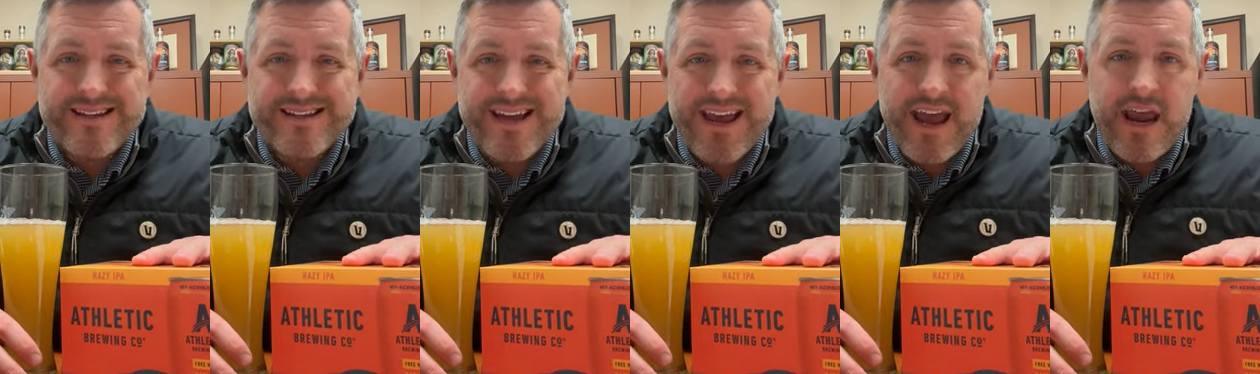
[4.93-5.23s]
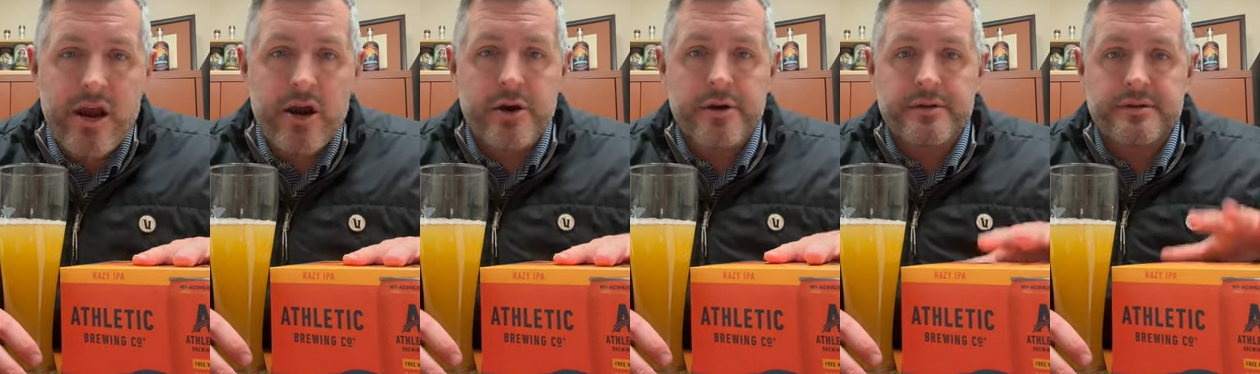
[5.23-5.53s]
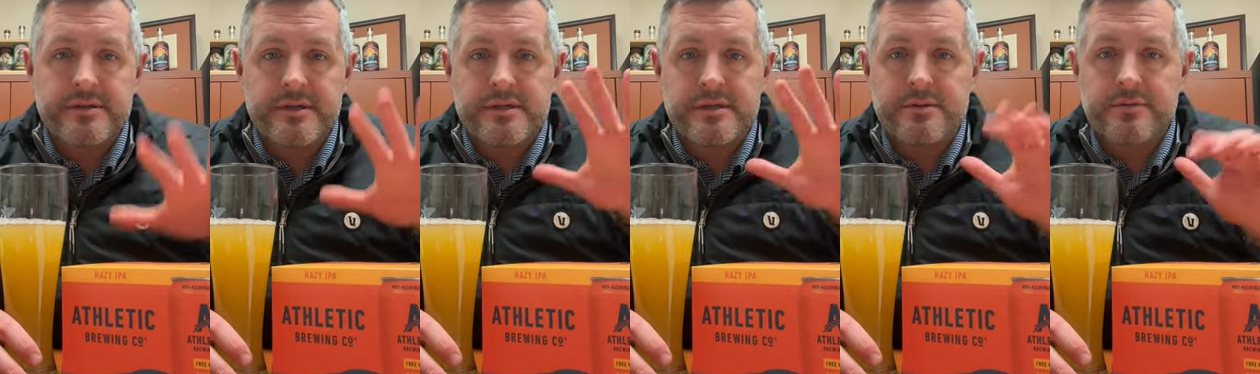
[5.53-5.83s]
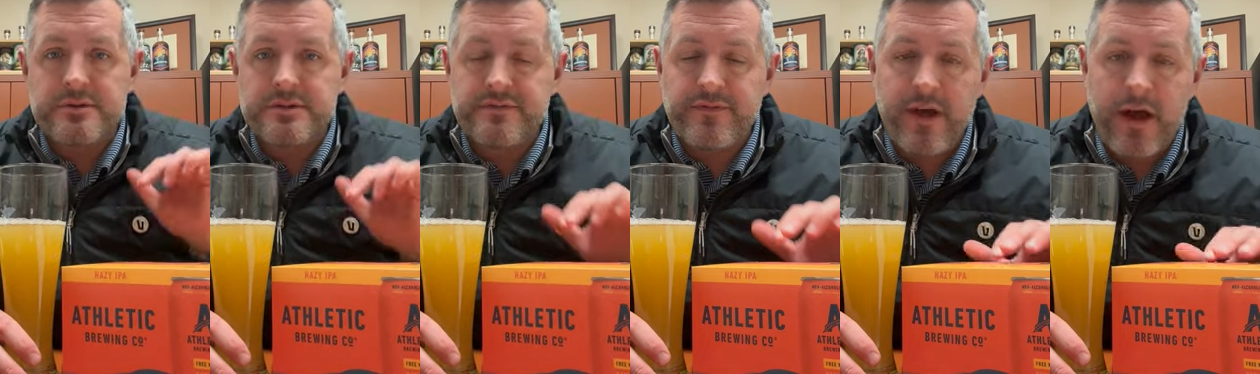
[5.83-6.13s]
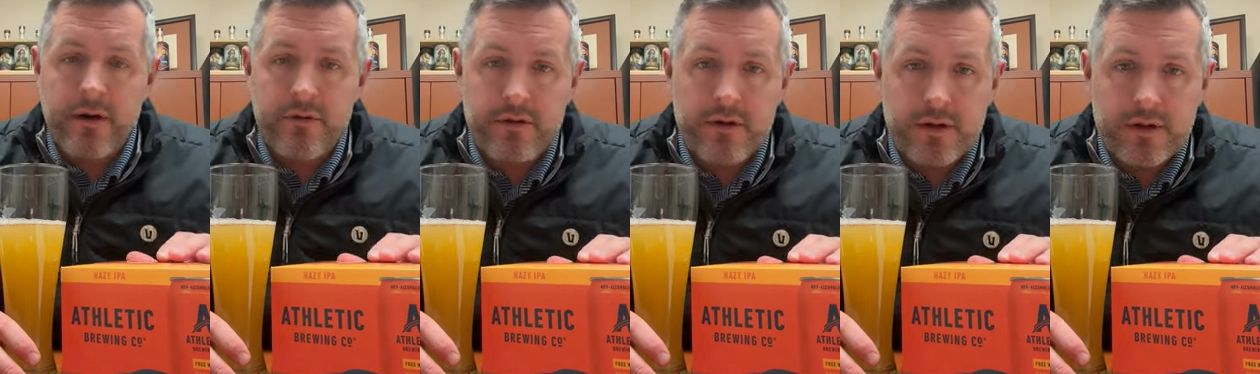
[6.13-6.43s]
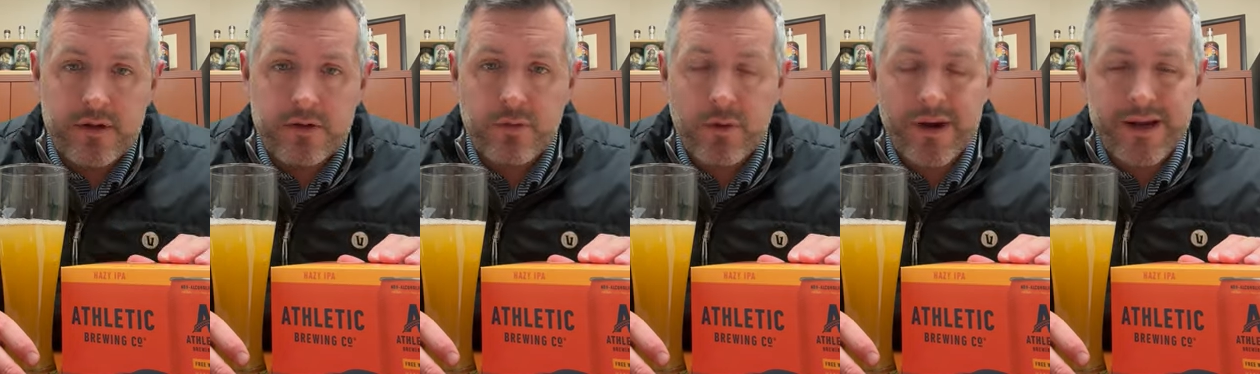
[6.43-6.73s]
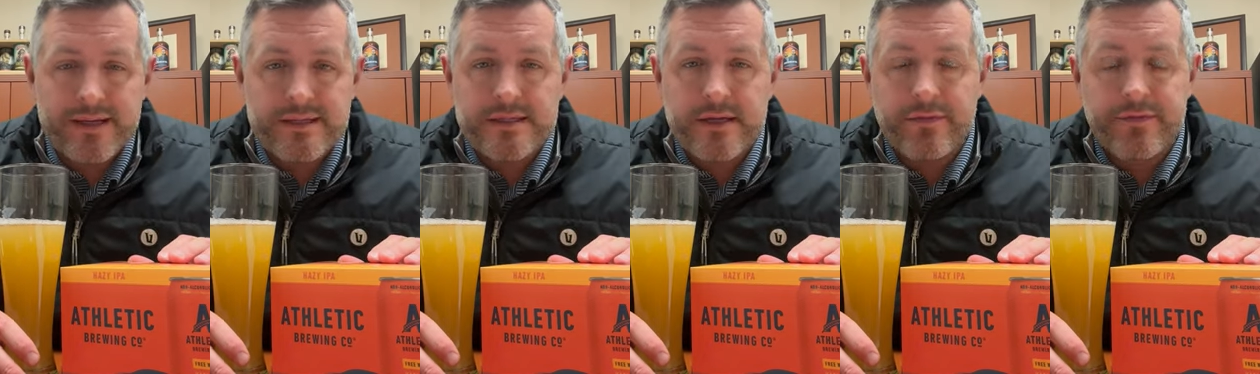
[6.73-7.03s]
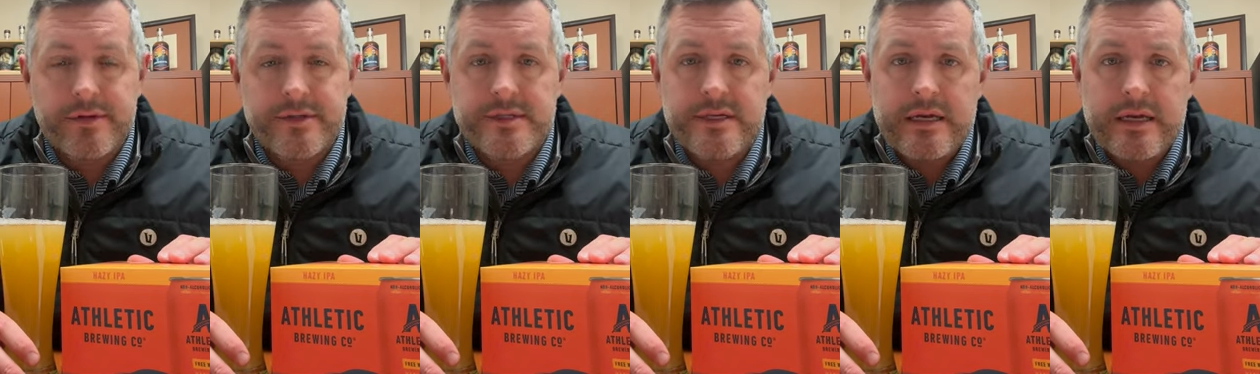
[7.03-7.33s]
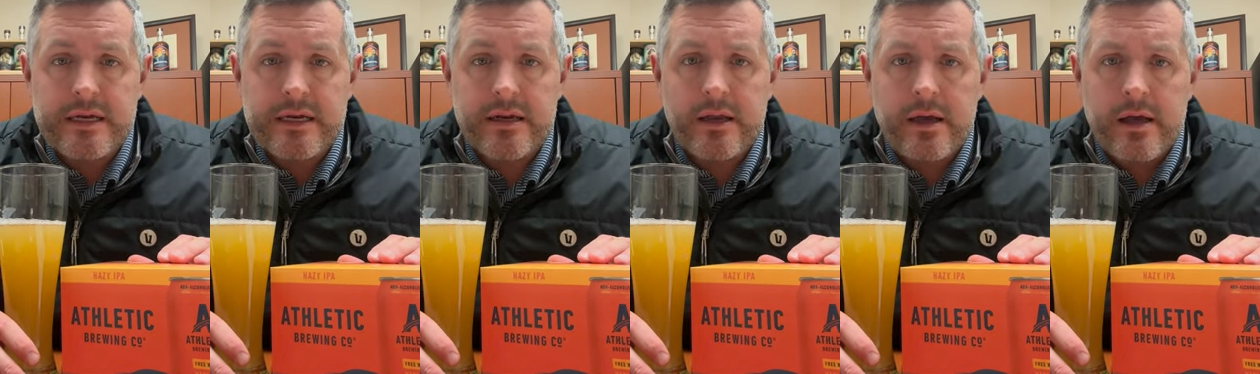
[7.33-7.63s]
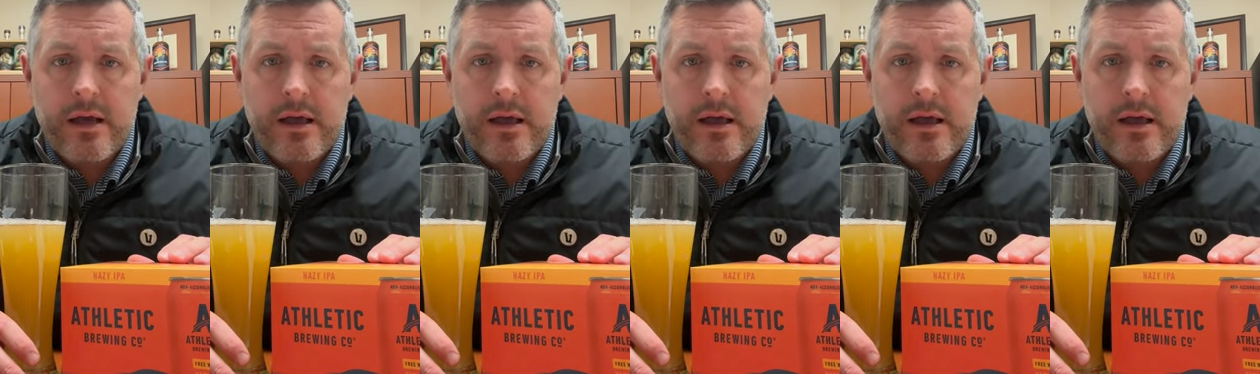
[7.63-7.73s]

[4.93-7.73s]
tear since it was founded in 2017.